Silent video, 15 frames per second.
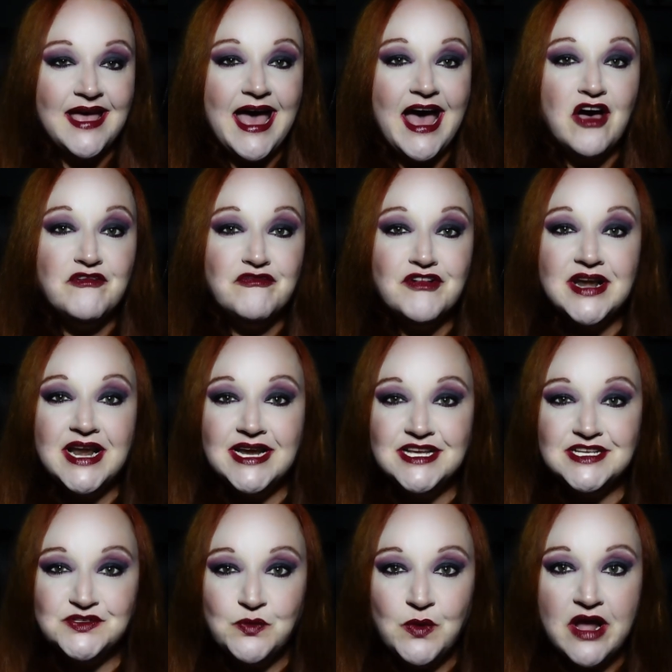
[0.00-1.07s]
Alfred and
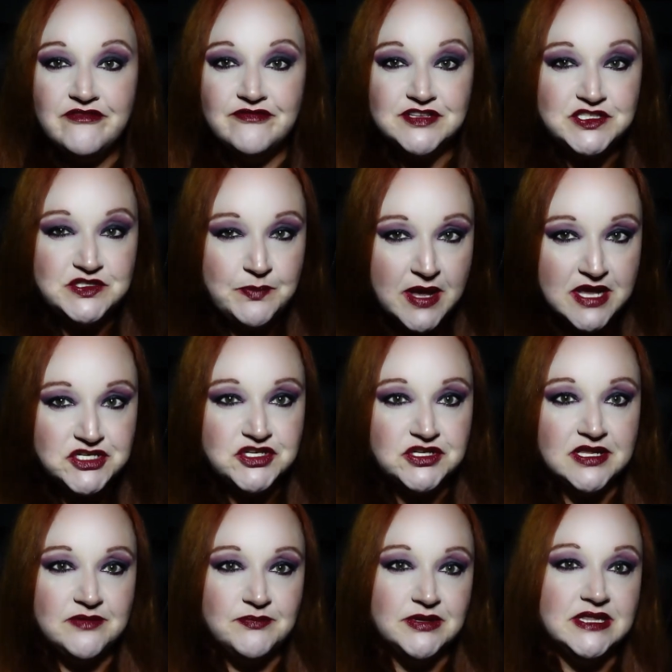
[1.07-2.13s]
his wife
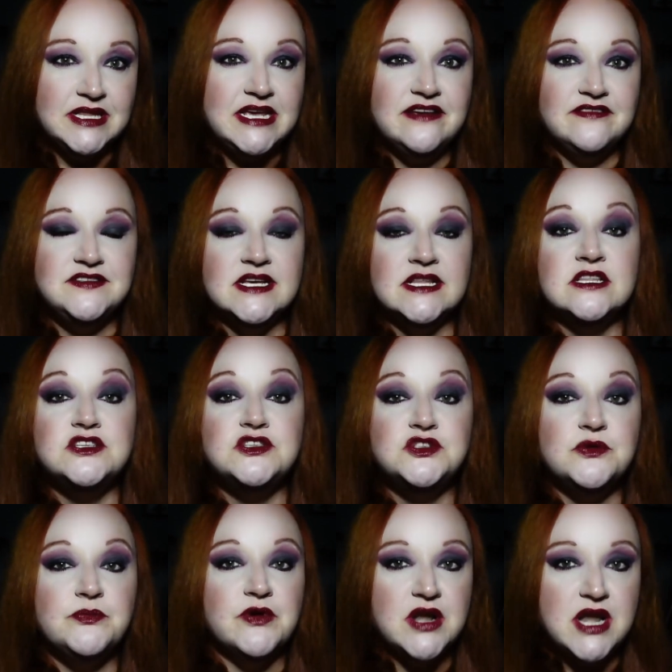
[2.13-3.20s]
especially believed in the
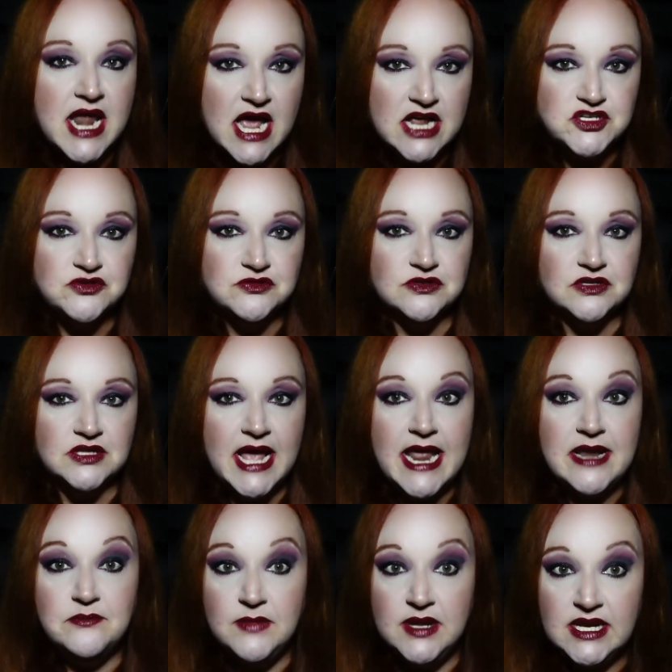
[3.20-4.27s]
supernatural
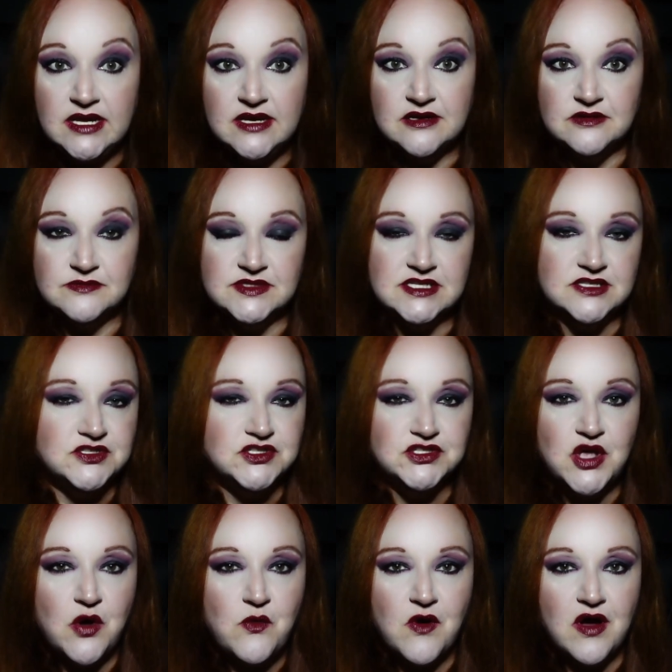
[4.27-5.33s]
and mediums and
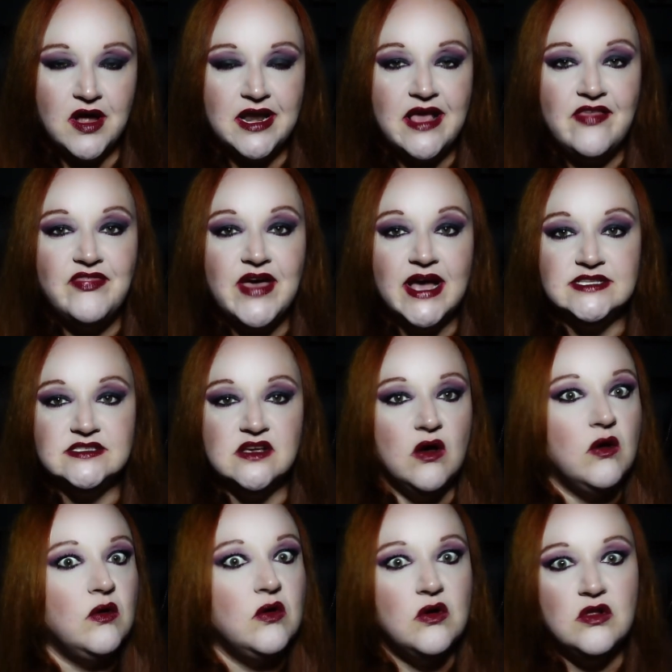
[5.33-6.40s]
so on, and that's a
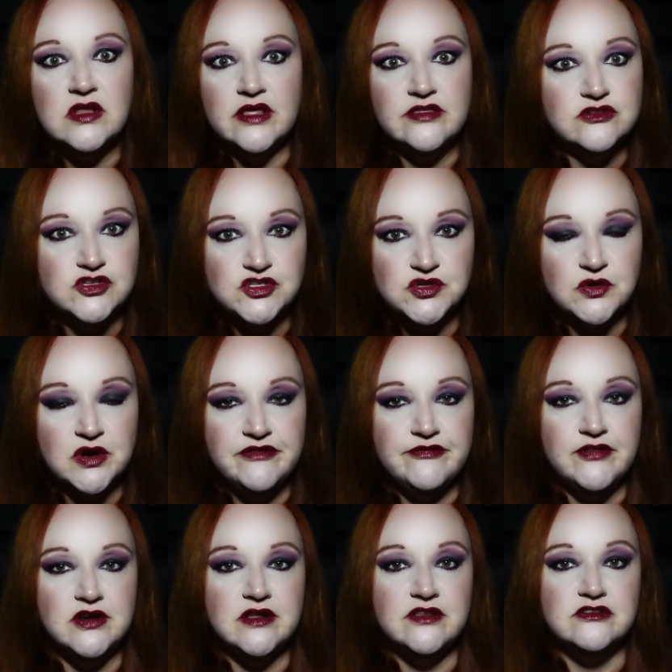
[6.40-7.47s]
whole other story
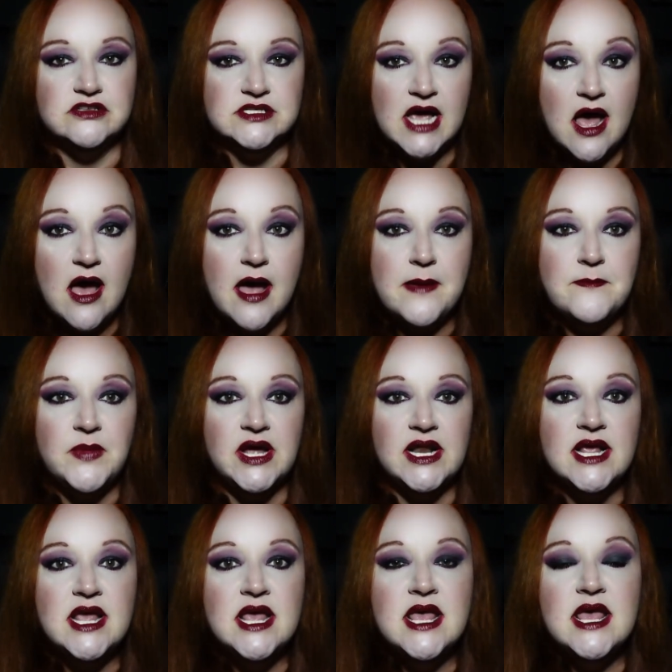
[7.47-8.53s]
for another time, but
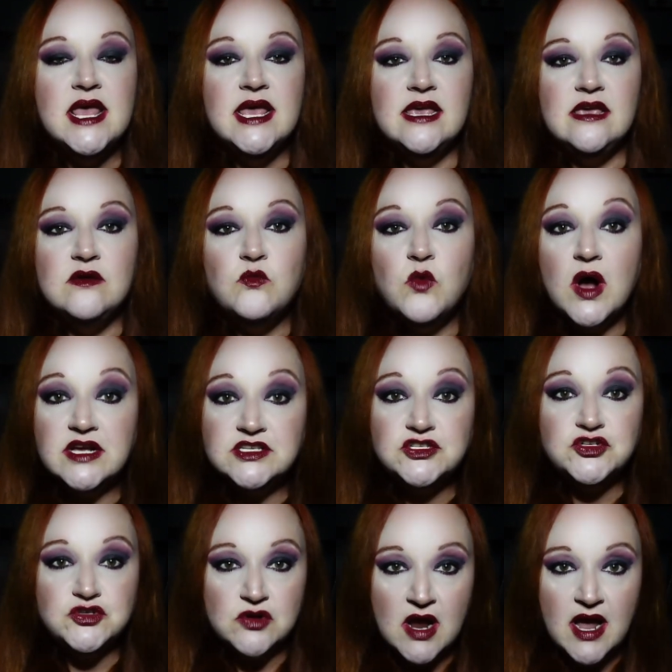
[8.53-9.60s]
he was
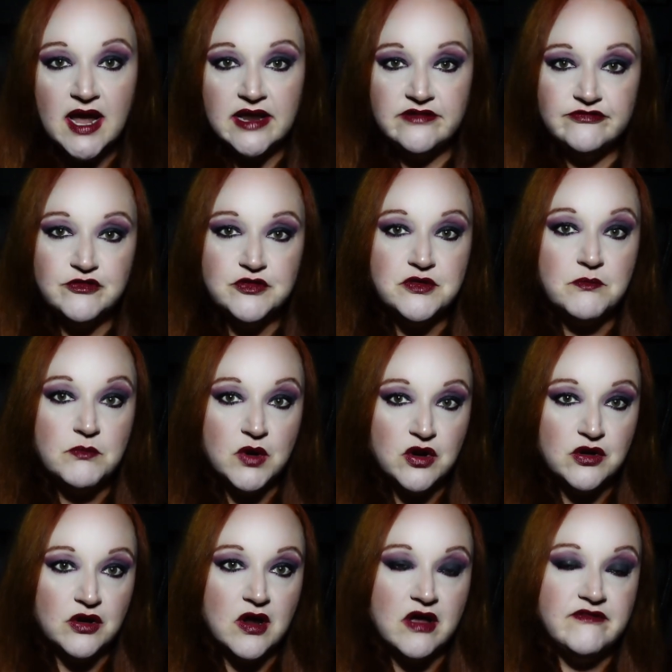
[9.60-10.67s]
tried for the
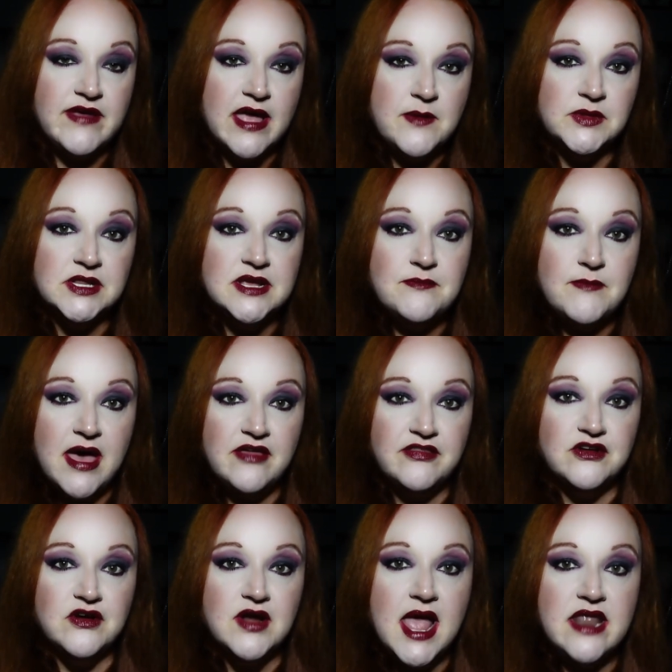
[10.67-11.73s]
murder of Emily
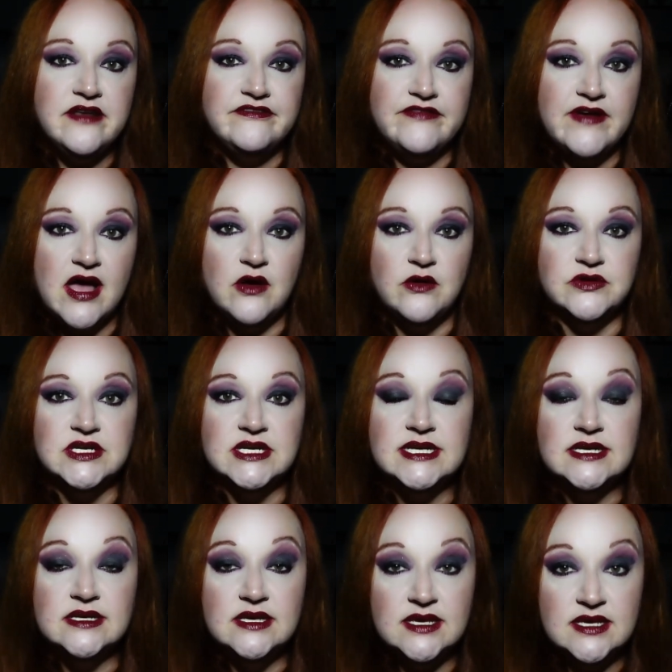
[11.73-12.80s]
Mather and found
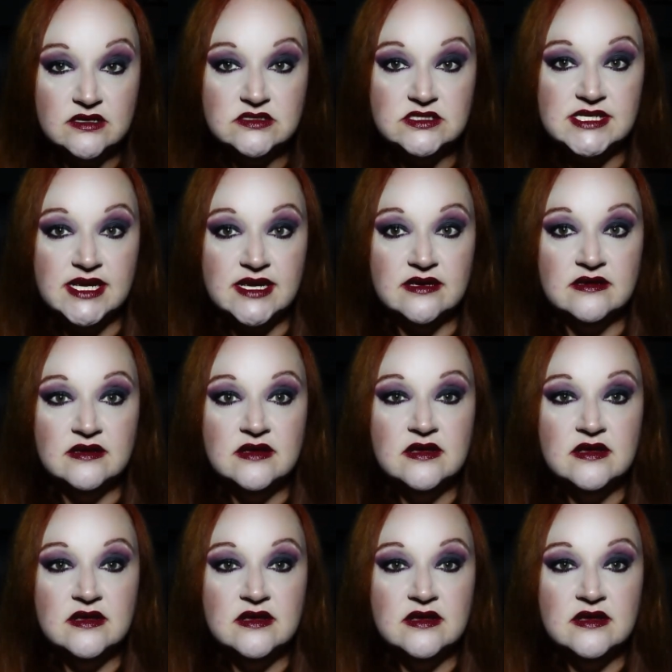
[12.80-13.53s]
guilty.